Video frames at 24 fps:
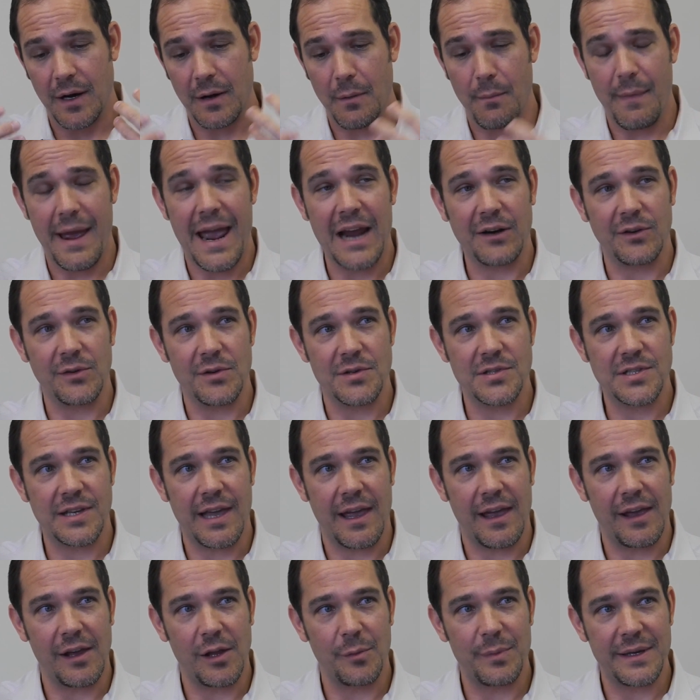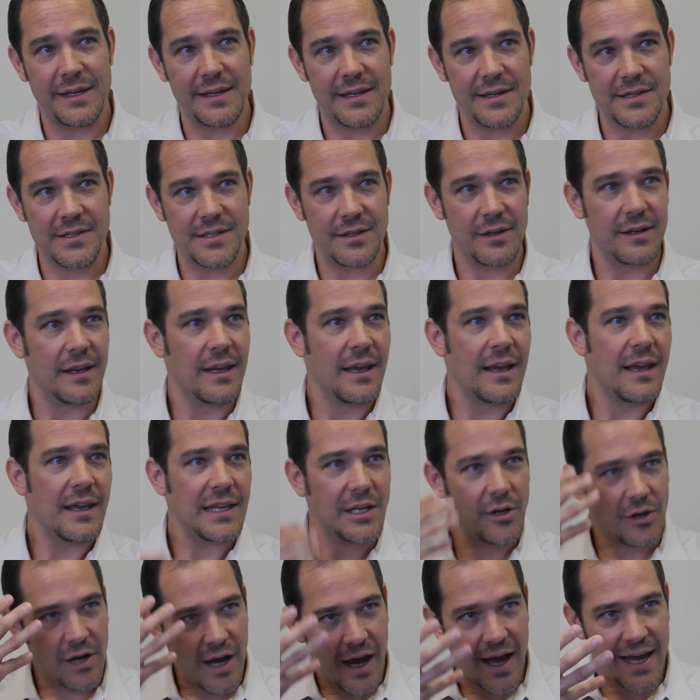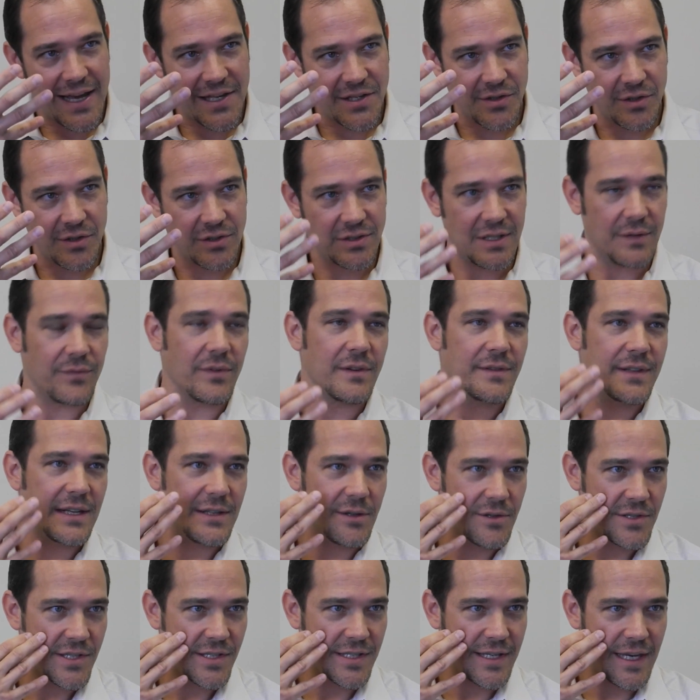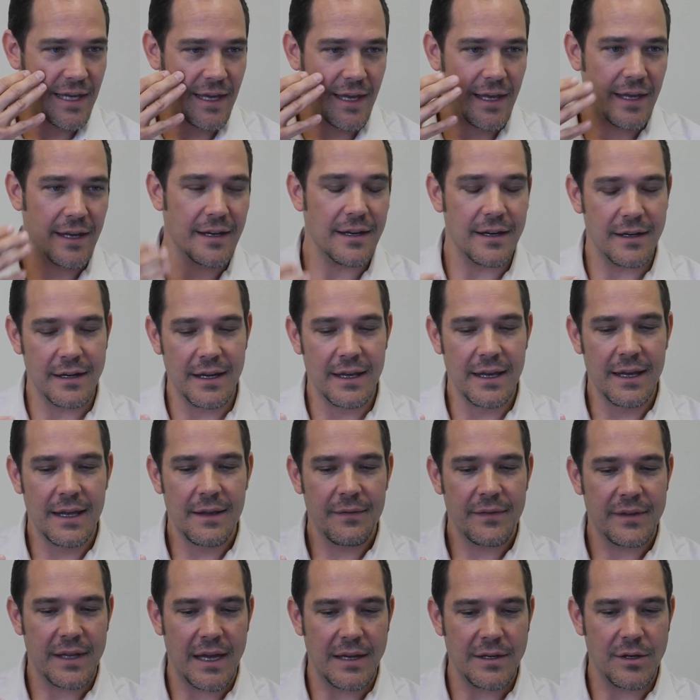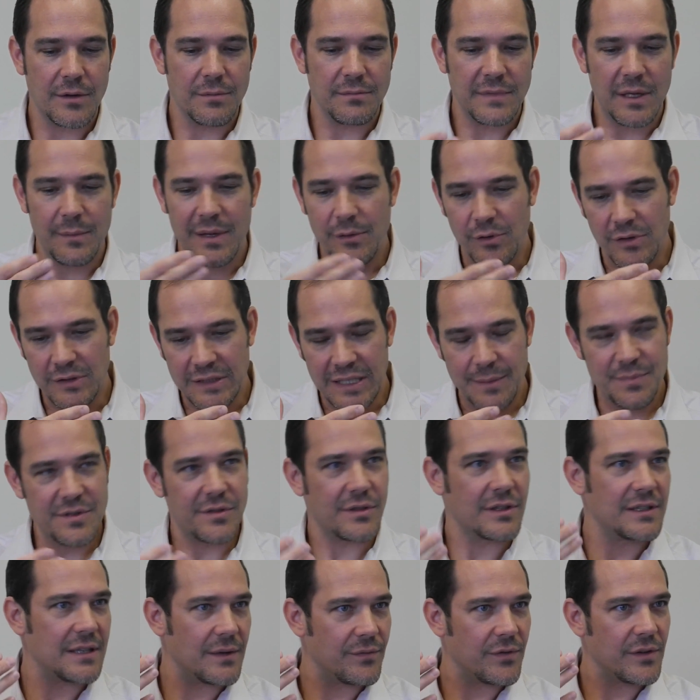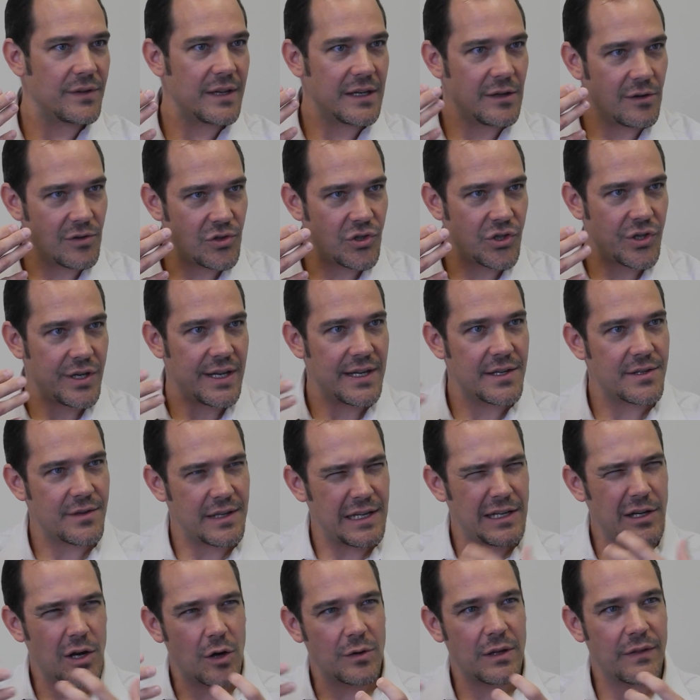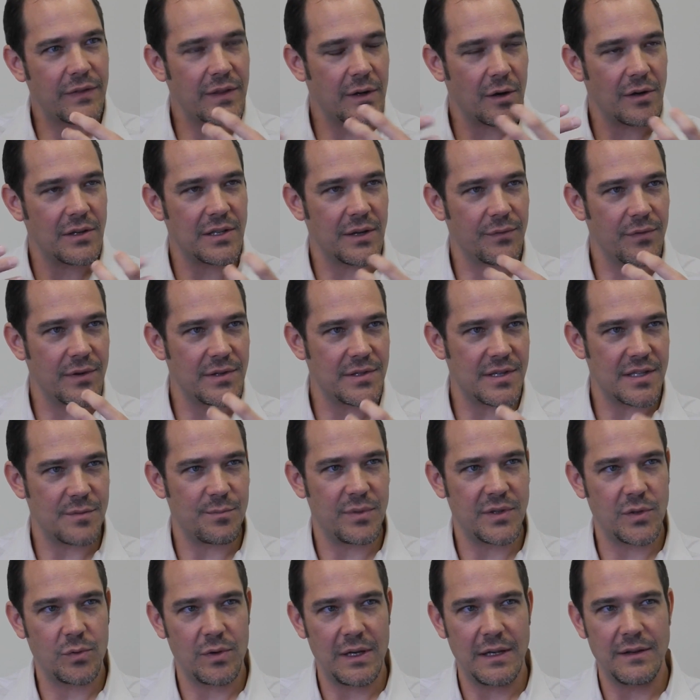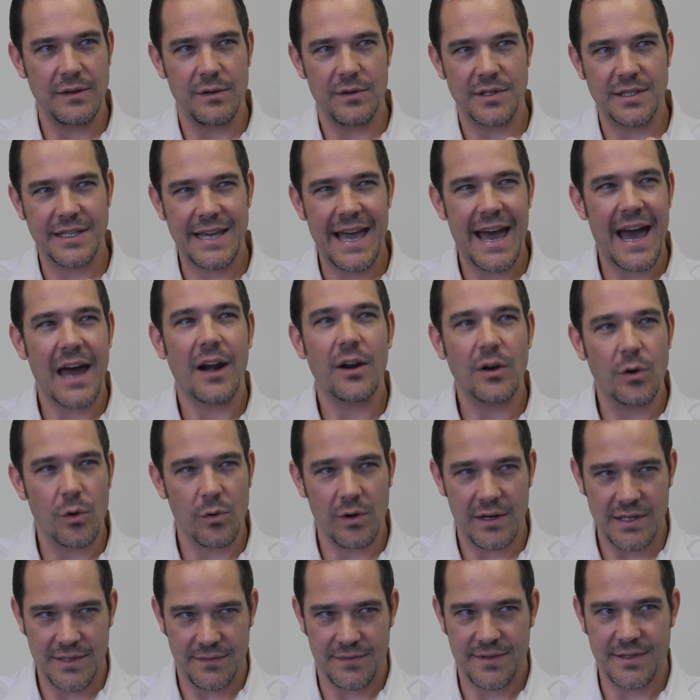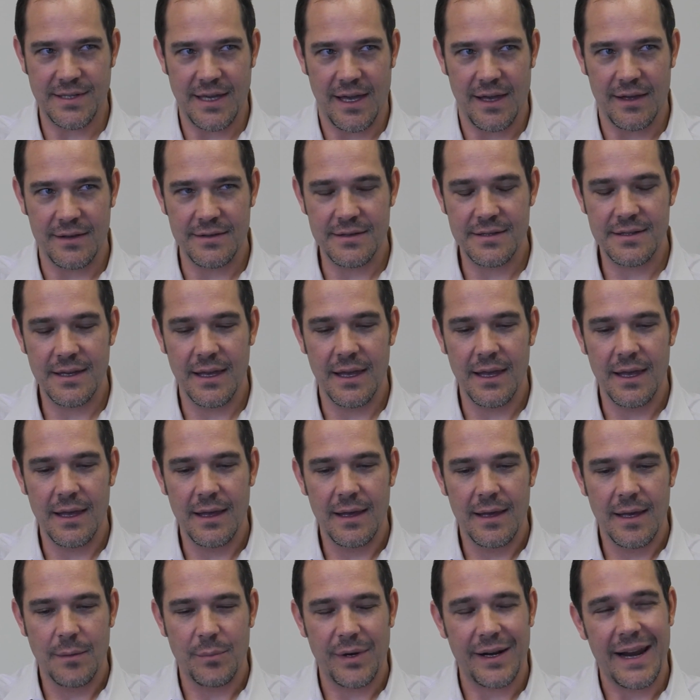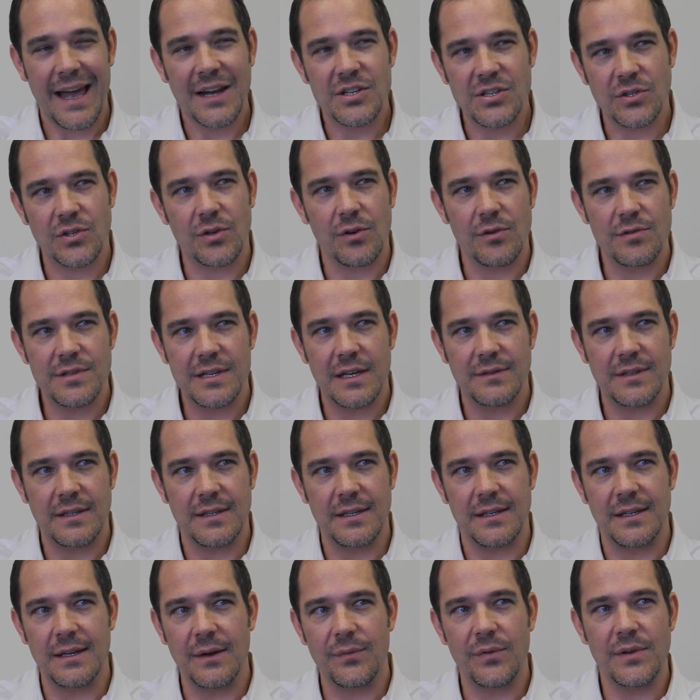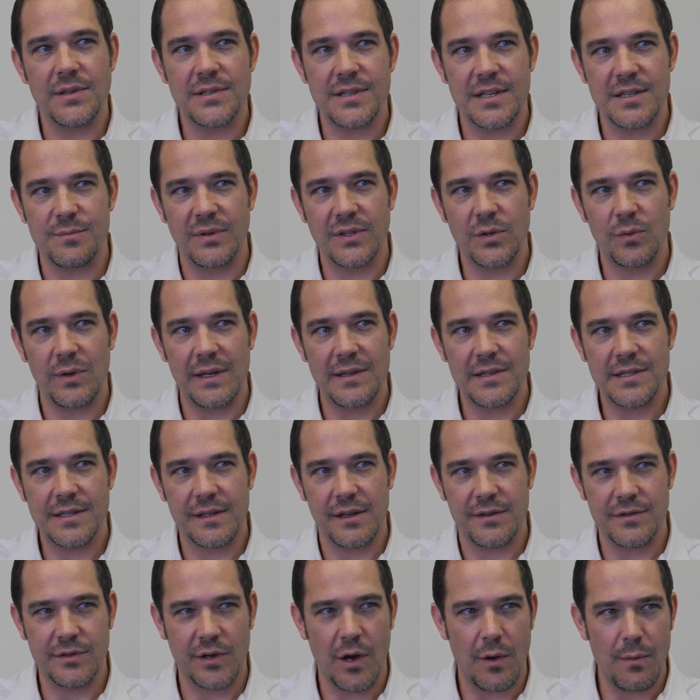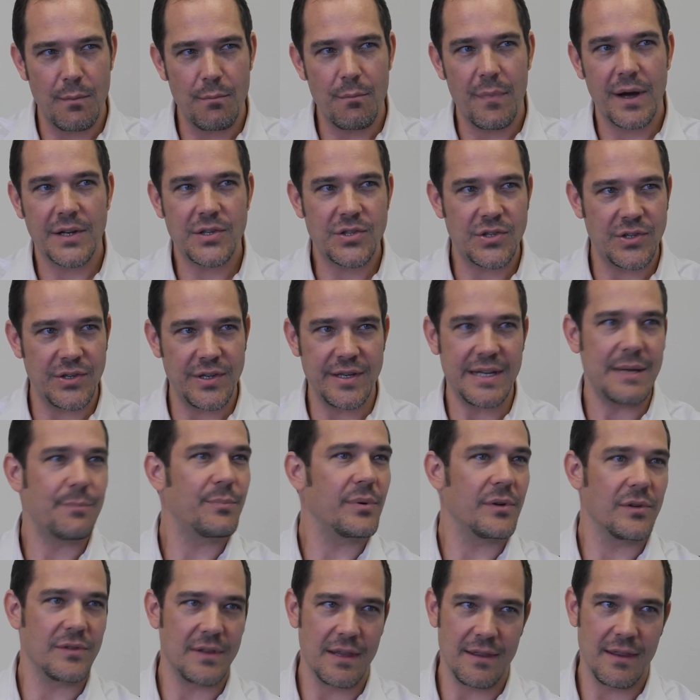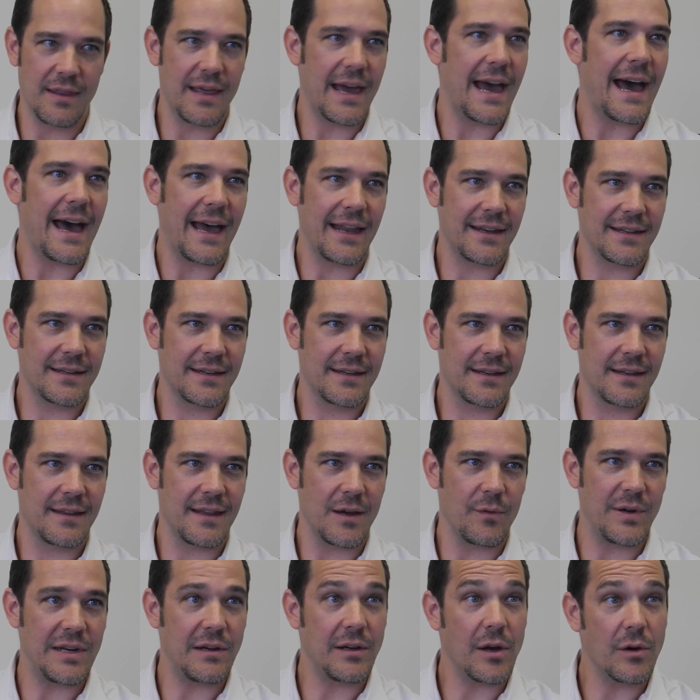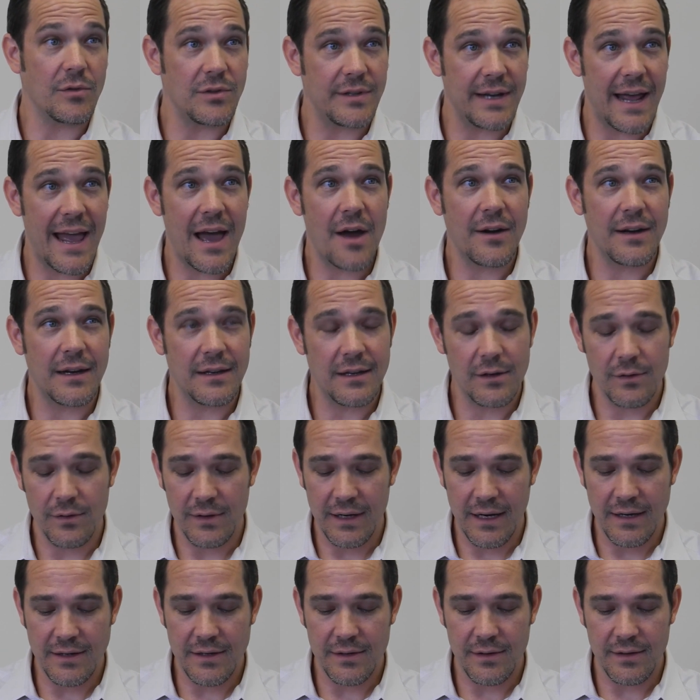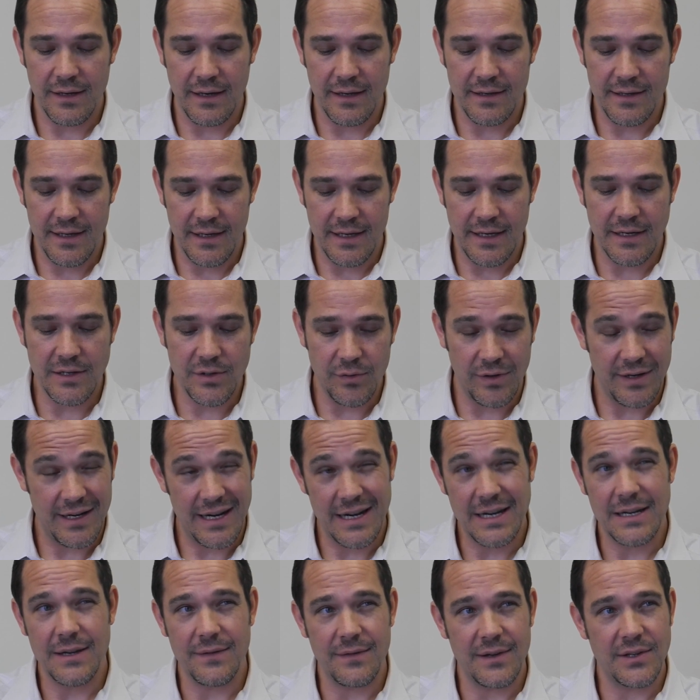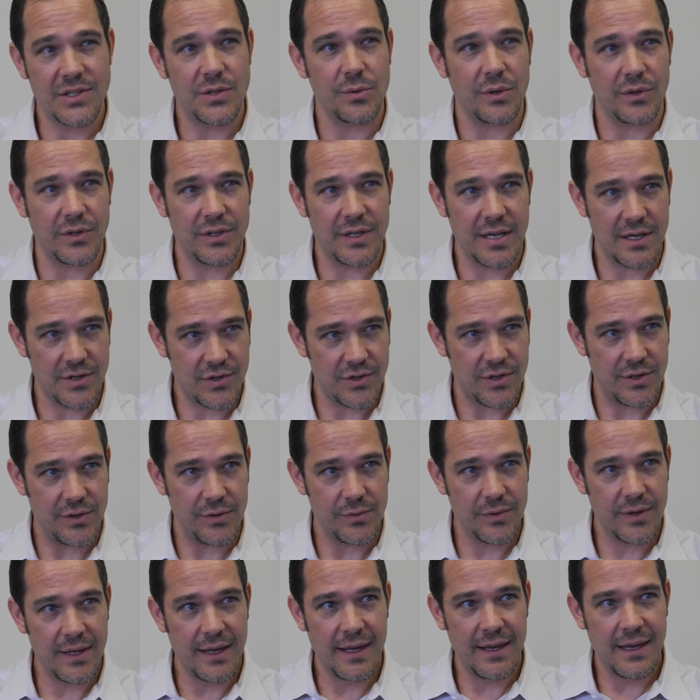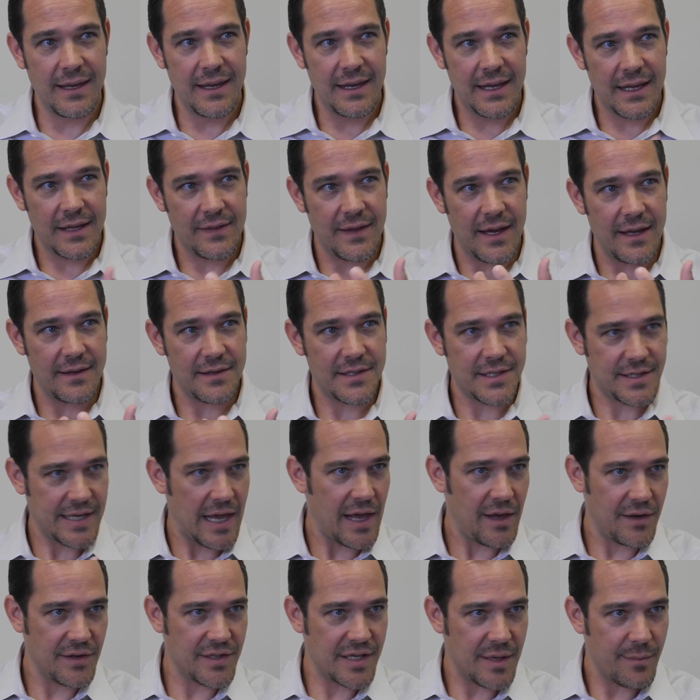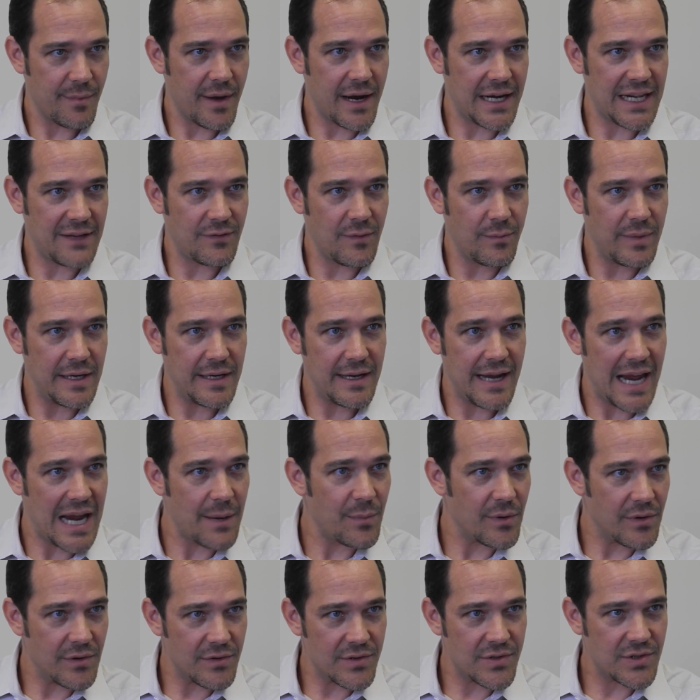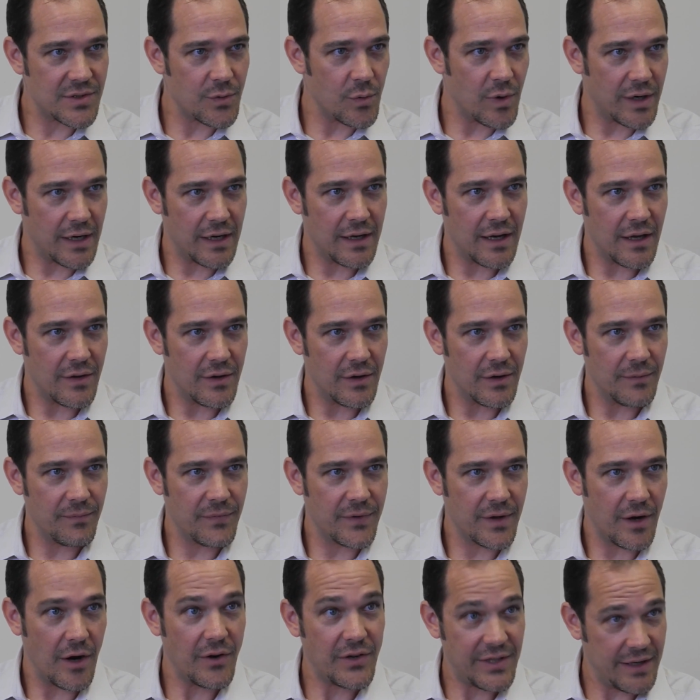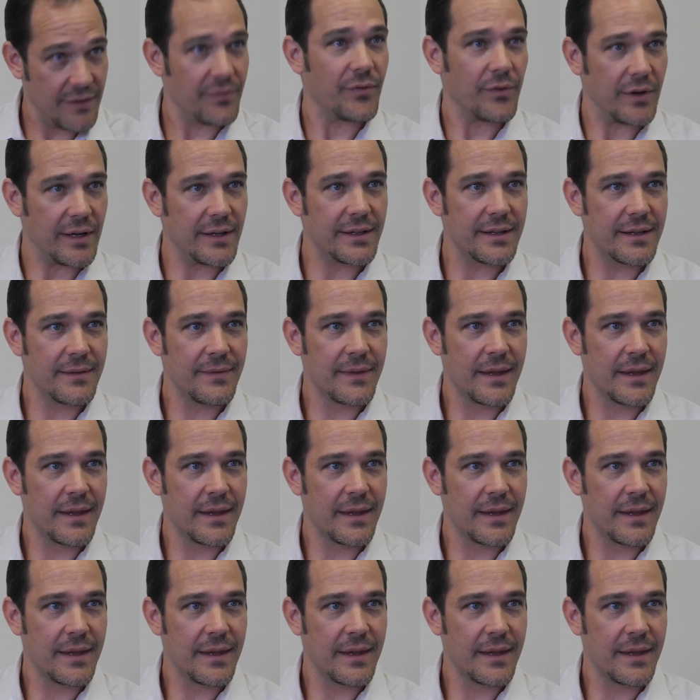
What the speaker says: on a macro scale because your eyes look different than your skin, and maybe your lips look different than your cheeks. So you know that there are differences between those categories of cells. But it actually turns out that the differences between cells go much deeper than that. That when you go down into an individual tissue, that cells that might even be neighbors to one another are different.